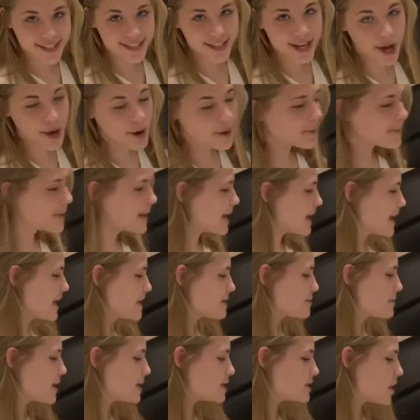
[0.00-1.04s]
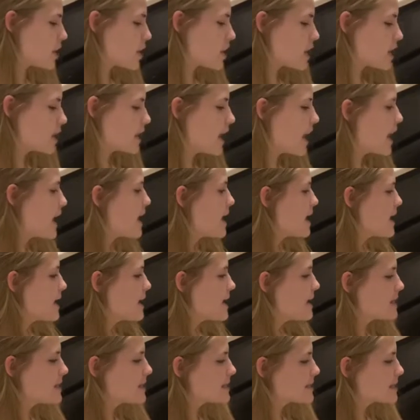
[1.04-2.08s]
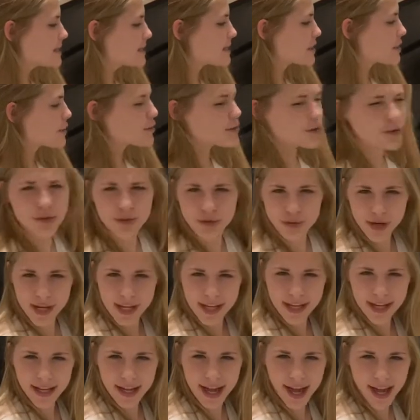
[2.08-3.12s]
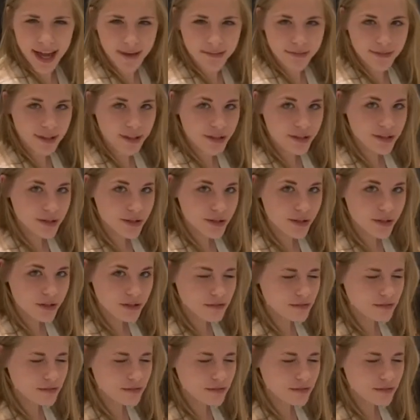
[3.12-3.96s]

Toby. He's my dog. He's three and a half years old.